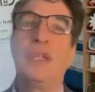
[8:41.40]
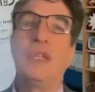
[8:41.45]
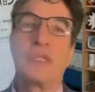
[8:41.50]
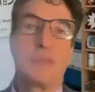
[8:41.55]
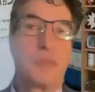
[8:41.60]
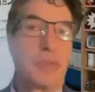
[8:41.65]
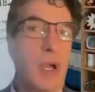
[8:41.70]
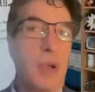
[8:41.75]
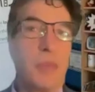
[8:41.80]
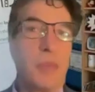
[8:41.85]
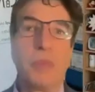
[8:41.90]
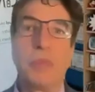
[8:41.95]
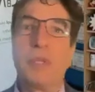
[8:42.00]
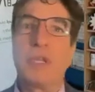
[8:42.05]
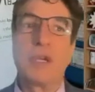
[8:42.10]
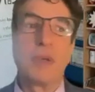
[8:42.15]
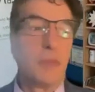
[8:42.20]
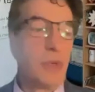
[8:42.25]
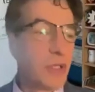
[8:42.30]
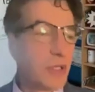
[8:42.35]
and it's probably
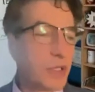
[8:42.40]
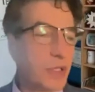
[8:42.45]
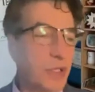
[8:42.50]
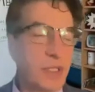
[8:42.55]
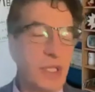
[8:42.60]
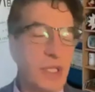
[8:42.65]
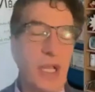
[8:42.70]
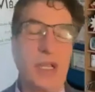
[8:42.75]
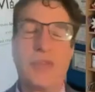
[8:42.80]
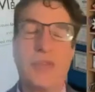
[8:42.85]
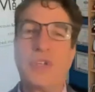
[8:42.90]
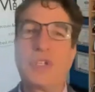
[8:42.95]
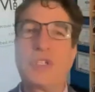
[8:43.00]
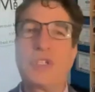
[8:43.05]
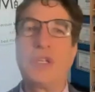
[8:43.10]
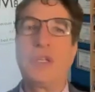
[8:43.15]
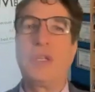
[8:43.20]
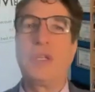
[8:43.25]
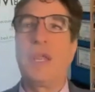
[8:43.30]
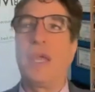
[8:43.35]
commercial
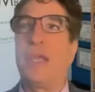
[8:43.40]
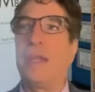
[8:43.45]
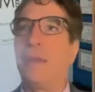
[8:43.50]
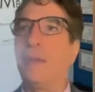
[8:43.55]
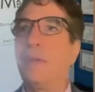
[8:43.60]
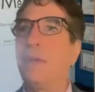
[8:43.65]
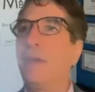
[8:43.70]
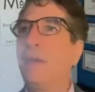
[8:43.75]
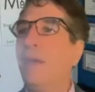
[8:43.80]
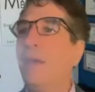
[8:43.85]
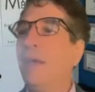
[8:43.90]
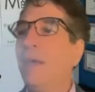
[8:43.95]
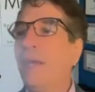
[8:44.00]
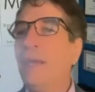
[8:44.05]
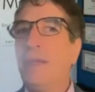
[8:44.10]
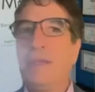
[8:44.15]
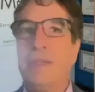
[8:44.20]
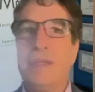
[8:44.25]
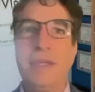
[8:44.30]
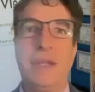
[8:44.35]
television and
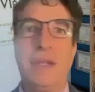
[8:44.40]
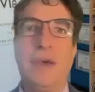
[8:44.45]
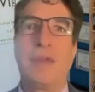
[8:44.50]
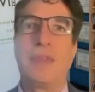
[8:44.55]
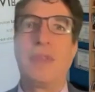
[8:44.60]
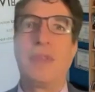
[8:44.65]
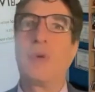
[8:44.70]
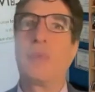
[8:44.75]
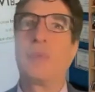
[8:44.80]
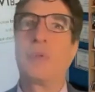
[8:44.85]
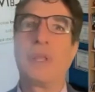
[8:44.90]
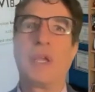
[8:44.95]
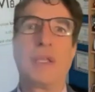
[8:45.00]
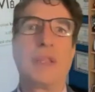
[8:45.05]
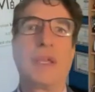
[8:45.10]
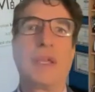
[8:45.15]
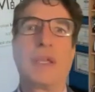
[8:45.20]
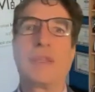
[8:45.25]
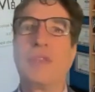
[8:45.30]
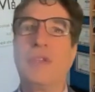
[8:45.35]
they were playing
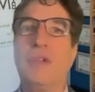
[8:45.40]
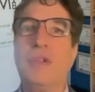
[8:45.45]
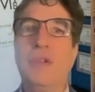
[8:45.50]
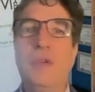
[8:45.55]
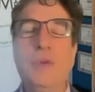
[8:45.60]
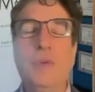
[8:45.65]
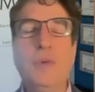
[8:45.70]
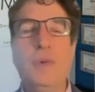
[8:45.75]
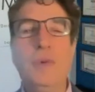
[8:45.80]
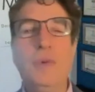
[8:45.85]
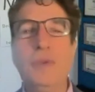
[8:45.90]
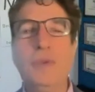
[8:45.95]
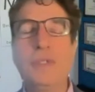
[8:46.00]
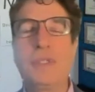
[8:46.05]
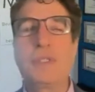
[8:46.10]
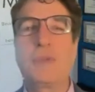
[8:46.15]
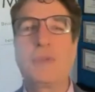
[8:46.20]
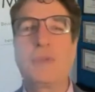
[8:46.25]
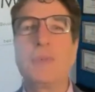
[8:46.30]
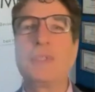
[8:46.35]
like the
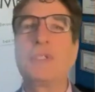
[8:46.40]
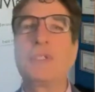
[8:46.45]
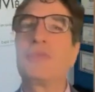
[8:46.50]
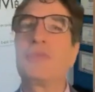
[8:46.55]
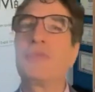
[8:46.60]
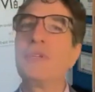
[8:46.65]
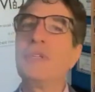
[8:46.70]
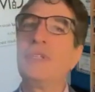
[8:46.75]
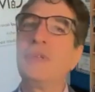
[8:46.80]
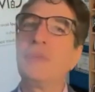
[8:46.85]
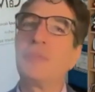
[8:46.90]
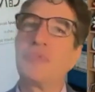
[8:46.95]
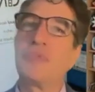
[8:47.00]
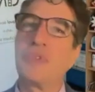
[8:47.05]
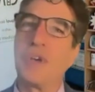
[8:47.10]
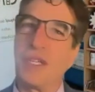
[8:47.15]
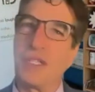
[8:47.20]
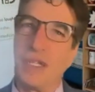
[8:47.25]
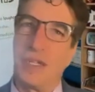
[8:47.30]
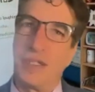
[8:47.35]
news, which is really
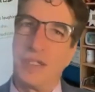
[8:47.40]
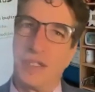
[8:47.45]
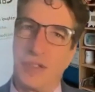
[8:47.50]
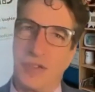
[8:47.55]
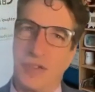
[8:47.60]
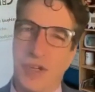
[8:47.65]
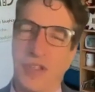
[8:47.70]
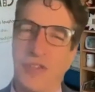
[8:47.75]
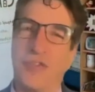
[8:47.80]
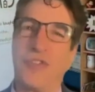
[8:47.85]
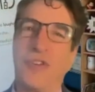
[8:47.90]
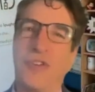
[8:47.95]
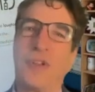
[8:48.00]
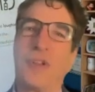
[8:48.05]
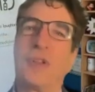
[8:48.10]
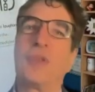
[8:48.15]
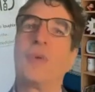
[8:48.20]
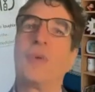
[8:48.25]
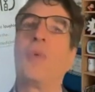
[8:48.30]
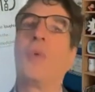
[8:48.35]
depressing and
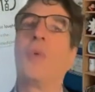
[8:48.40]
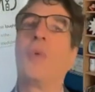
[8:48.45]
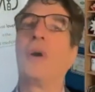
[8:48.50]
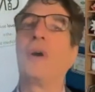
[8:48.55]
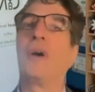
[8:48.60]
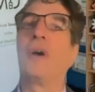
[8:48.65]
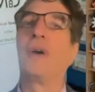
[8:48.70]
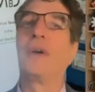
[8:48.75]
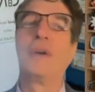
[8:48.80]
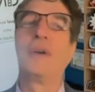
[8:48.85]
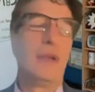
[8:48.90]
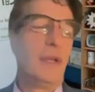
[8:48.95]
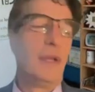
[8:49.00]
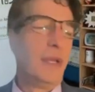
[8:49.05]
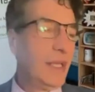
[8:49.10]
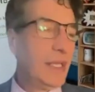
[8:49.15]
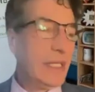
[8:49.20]
stressful, or